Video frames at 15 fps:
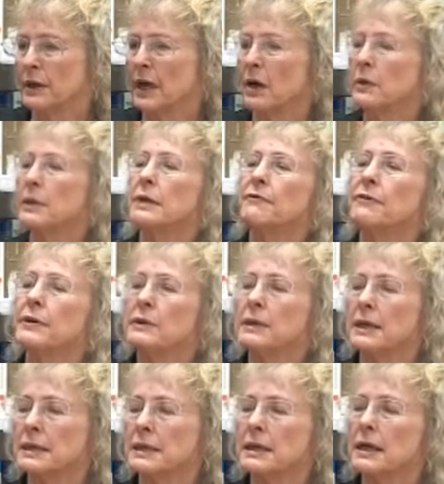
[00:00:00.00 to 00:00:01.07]
Now, in a field
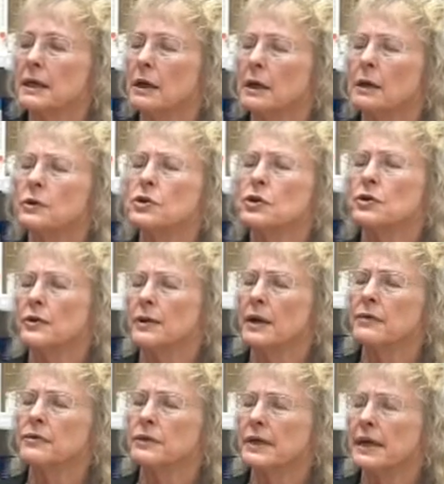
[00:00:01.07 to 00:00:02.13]
like psychology or in
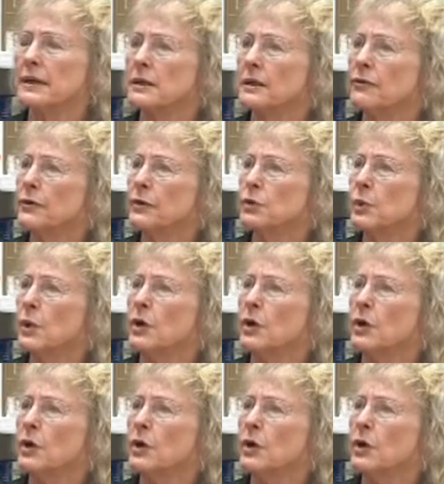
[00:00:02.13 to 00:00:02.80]
other science fields,